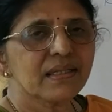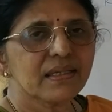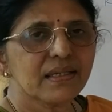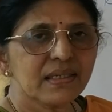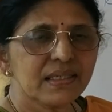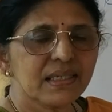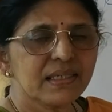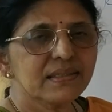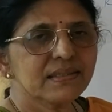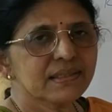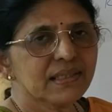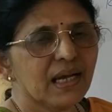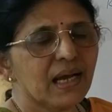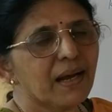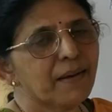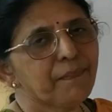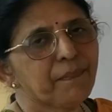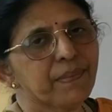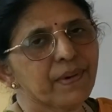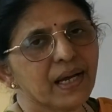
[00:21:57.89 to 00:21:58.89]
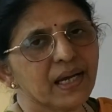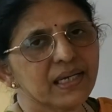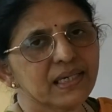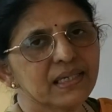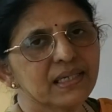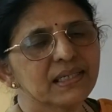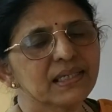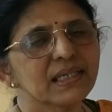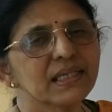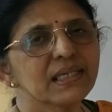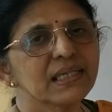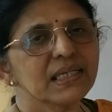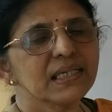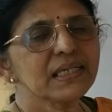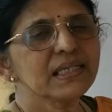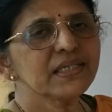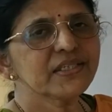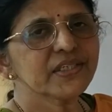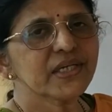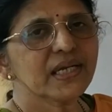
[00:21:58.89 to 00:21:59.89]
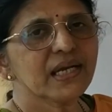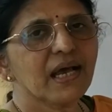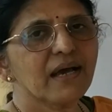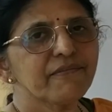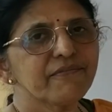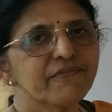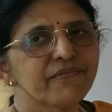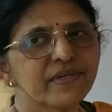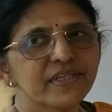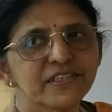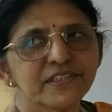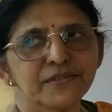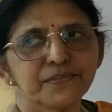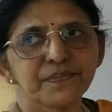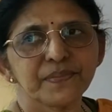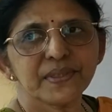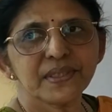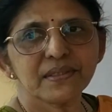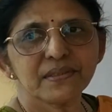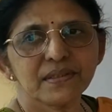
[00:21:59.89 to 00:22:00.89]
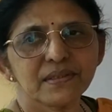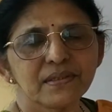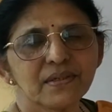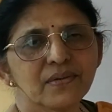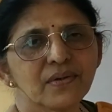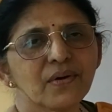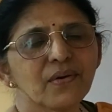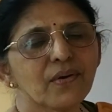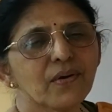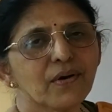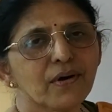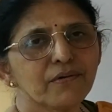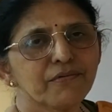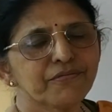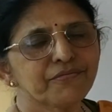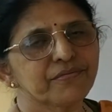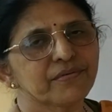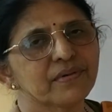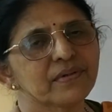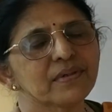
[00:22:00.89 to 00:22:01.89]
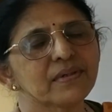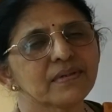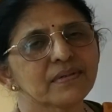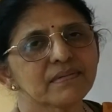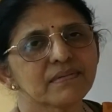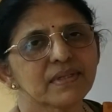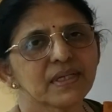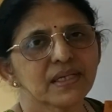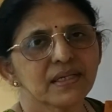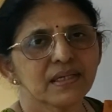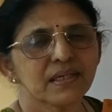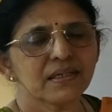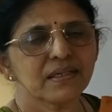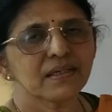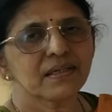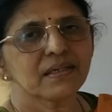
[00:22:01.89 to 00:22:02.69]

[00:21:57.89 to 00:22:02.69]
It is applied in each and every sphere of the